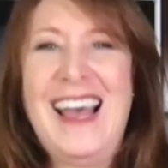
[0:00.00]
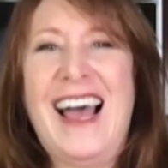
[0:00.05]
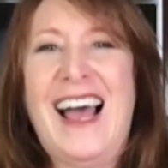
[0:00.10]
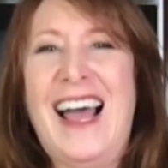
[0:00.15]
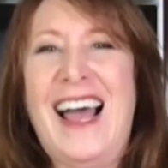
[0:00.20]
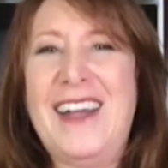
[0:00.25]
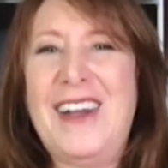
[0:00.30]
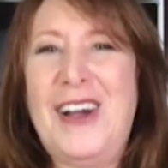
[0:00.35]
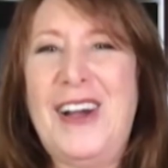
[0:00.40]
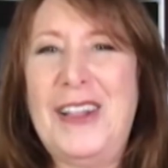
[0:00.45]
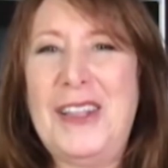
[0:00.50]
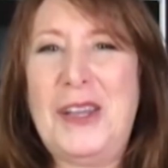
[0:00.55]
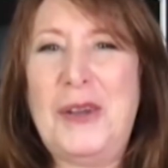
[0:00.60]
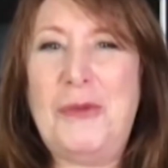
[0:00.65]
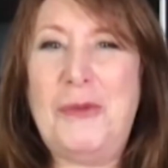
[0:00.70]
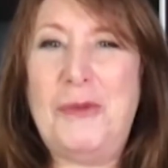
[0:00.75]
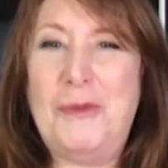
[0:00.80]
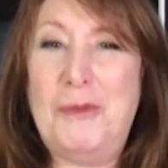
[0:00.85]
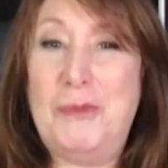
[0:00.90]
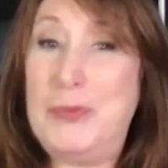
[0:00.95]
I call it
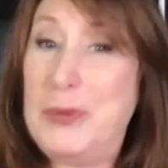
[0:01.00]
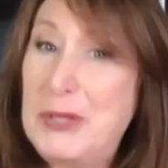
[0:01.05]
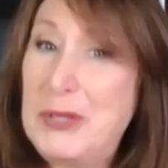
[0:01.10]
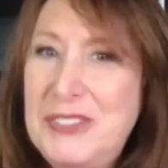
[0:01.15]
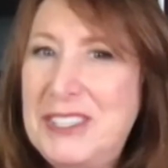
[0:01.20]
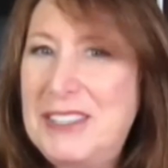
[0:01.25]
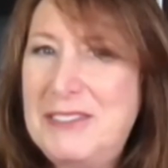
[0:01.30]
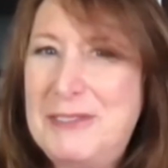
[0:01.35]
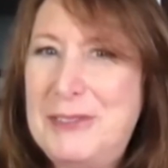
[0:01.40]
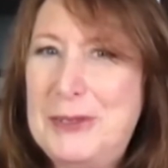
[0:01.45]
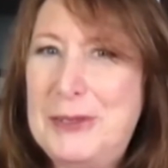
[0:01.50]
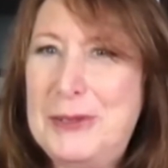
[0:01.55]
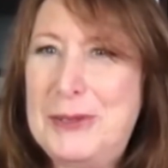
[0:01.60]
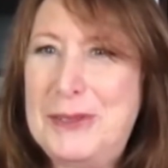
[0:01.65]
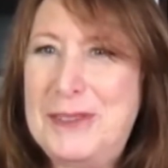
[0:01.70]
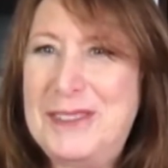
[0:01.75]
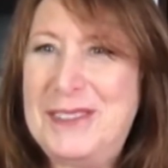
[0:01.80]
boozy food.